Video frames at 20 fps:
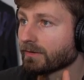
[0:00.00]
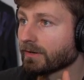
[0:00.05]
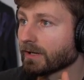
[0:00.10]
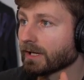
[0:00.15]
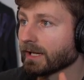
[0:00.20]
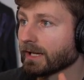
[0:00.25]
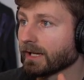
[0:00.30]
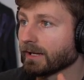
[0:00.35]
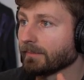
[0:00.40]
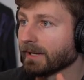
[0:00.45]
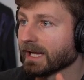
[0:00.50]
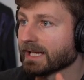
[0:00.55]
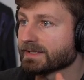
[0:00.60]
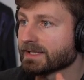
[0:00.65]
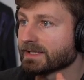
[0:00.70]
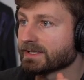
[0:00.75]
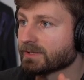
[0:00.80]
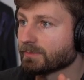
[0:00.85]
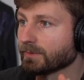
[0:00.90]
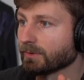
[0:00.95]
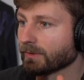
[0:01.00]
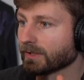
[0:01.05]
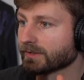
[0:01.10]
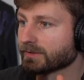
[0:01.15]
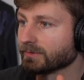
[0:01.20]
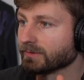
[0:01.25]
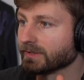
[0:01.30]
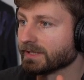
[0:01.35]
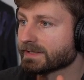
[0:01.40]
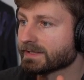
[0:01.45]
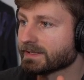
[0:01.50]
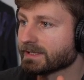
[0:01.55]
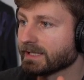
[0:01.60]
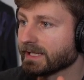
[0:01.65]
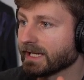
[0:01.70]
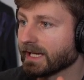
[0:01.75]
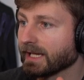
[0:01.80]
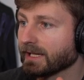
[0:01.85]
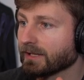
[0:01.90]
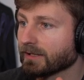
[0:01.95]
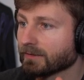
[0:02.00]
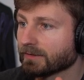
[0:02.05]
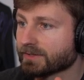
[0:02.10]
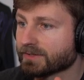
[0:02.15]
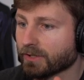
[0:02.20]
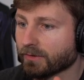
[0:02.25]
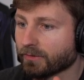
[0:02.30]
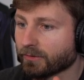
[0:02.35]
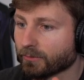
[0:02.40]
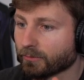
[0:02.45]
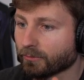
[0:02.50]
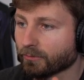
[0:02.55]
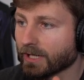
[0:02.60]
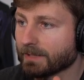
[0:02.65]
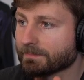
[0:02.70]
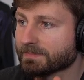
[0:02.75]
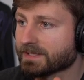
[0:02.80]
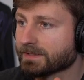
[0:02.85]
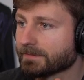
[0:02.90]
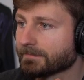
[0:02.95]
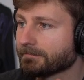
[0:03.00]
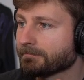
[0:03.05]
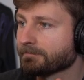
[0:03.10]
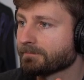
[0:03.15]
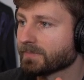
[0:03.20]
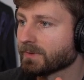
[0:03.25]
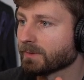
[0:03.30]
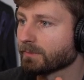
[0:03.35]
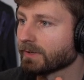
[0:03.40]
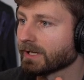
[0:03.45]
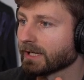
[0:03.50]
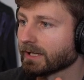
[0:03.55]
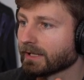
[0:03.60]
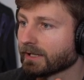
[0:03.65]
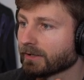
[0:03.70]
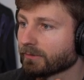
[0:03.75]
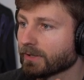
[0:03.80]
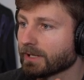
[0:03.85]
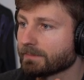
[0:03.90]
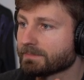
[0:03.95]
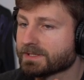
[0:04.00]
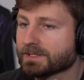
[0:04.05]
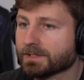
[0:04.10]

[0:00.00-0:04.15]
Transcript: assets do we want to list today? Let's go through grapes. We've got a lot of grapes.